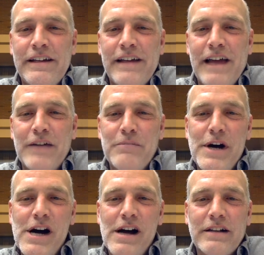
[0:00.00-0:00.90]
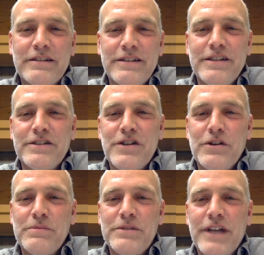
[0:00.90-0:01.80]
and mocked in his
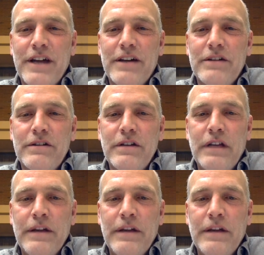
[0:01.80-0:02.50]
hometown.